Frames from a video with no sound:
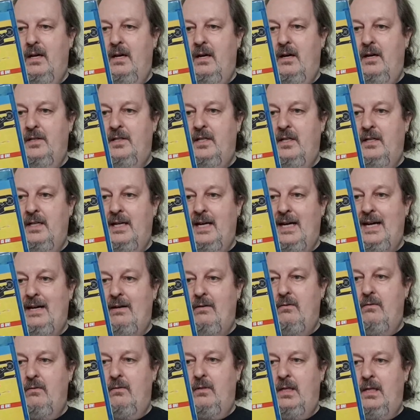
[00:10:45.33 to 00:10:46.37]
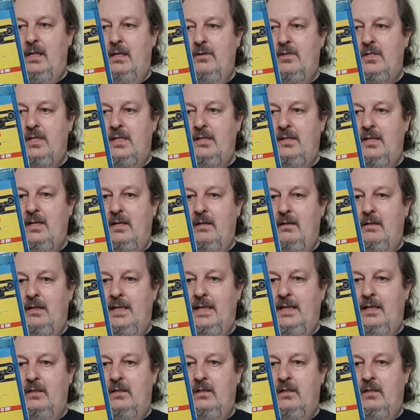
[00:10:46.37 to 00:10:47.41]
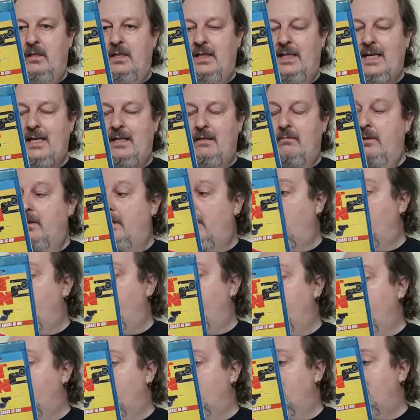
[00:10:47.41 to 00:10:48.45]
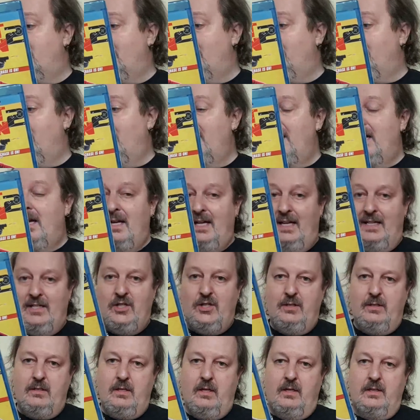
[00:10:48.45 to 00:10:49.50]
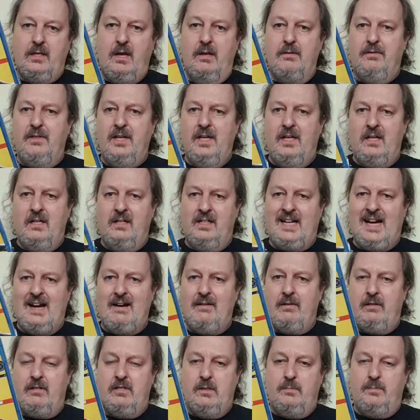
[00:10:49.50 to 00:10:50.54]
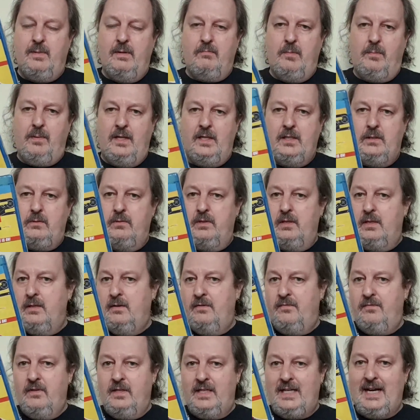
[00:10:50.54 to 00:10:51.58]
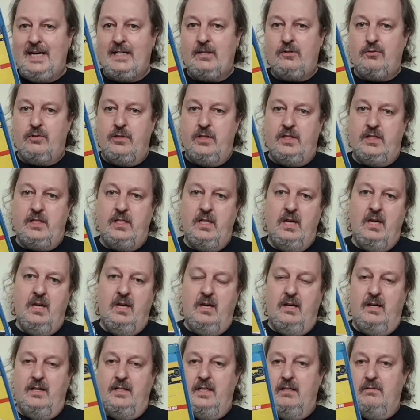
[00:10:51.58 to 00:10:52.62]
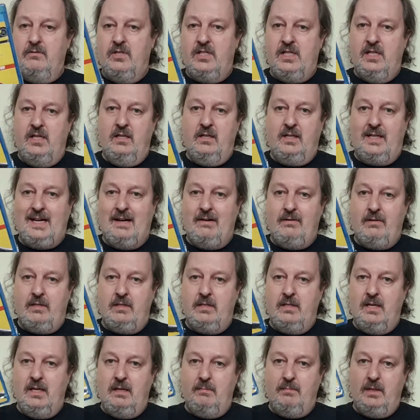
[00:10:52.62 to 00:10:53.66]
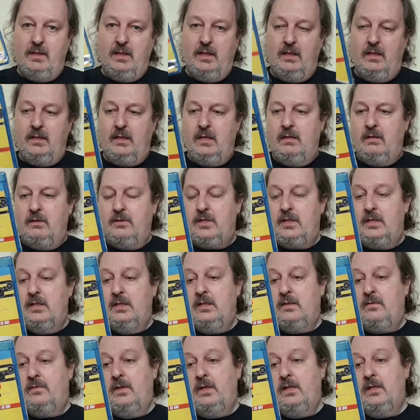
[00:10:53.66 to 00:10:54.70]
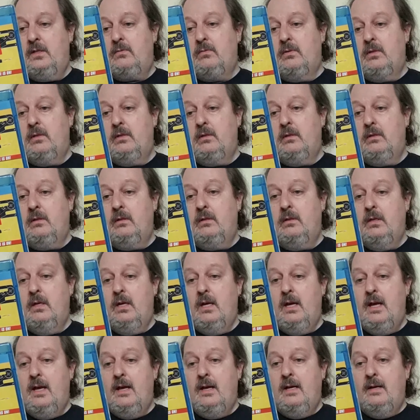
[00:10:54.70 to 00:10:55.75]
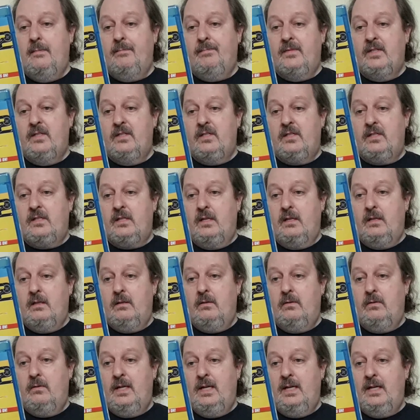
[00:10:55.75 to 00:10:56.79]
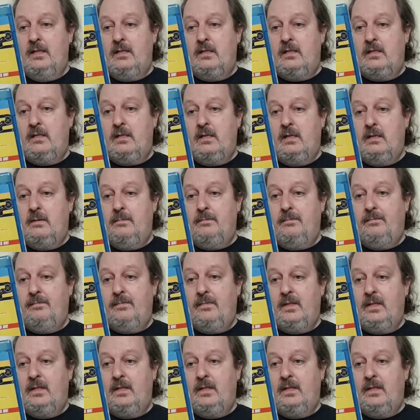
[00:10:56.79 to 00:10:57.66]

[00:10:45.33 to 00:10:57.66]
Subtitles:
I don't know how closely they are linked together. I don't think her character's been replaced with a different actress. I don't see her character name in the cast list for this one either. So it's again,